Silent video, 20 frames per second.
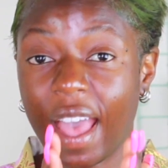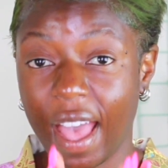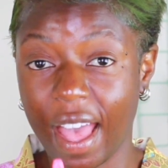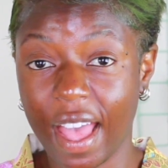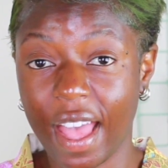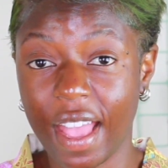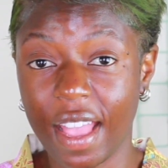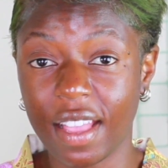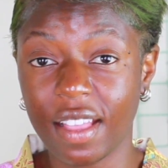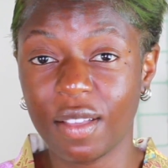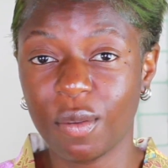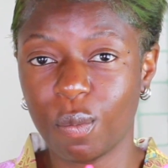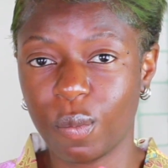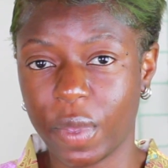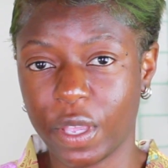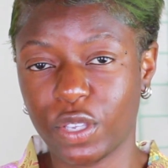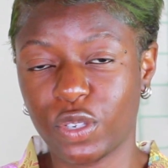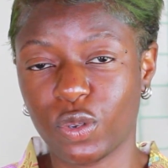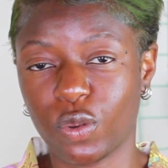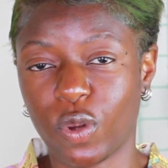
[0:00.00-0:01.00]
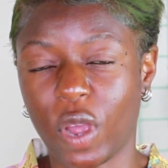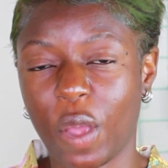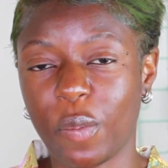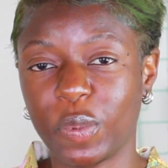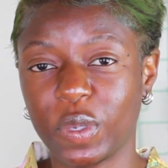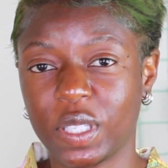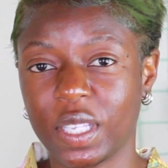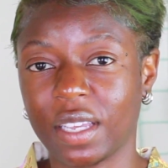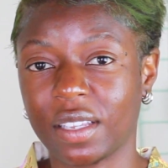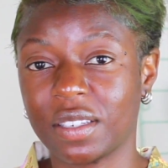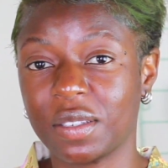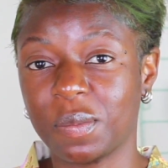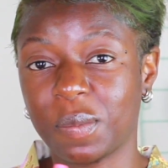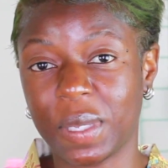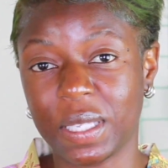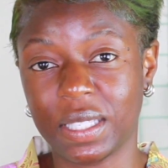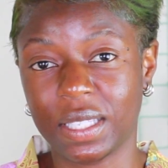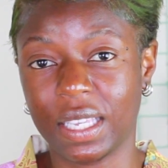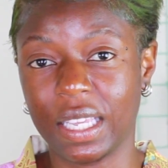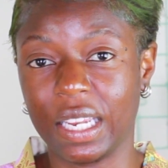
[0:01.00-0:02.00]
I make sure I protect
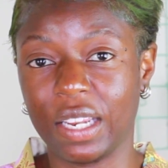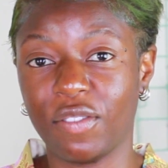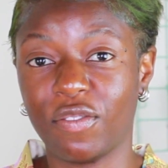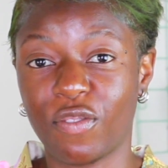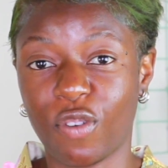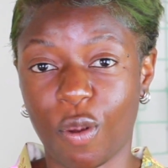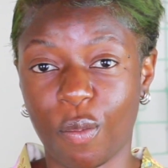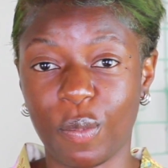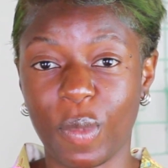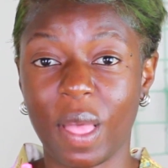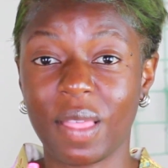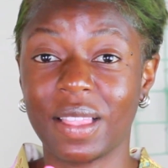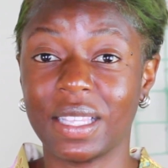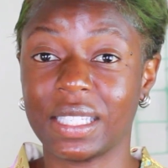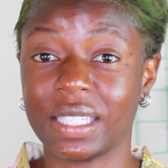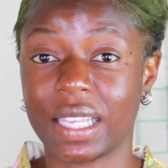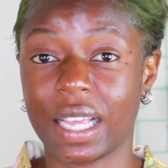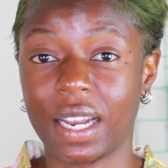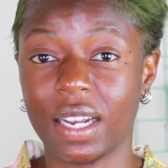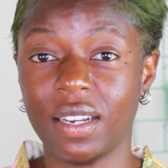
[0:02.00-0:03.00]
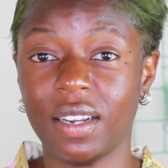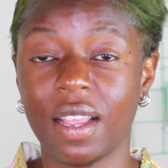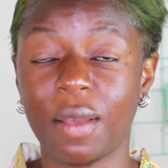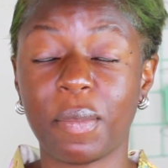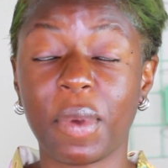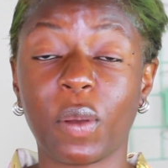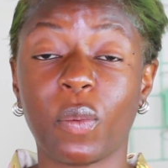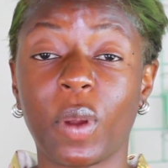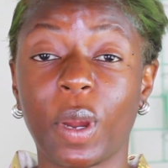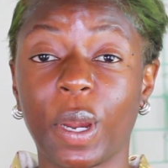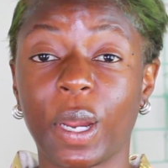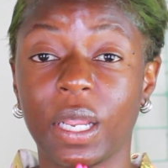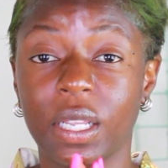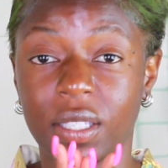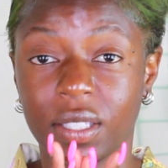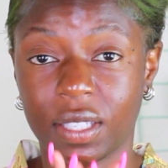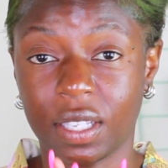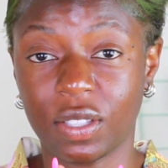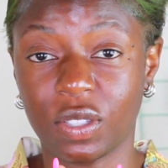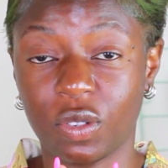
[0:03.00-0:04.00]
my skin from the sun by wearing
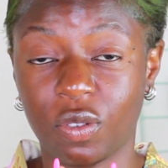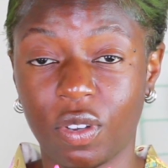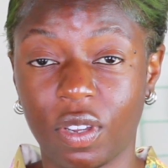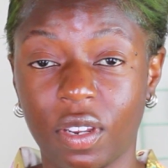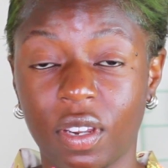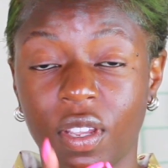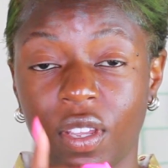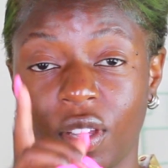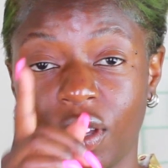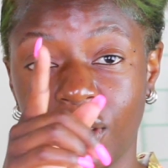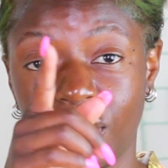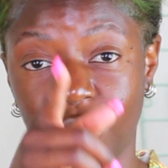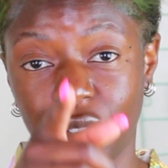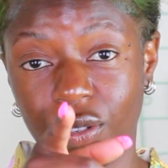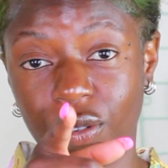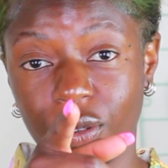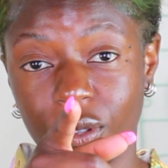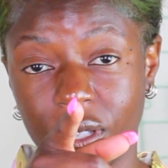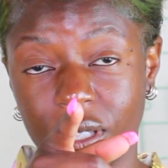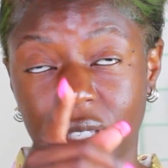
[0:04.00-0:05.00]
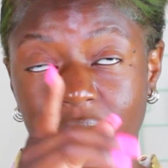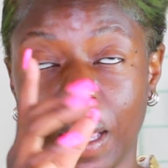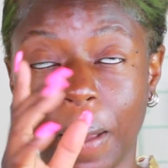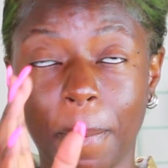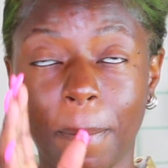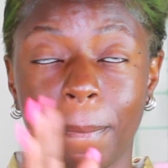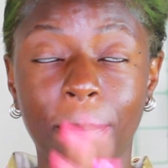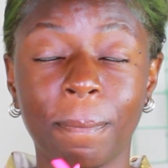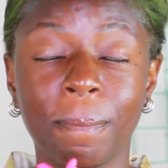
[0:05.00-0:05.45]
sunscreen. You do the same.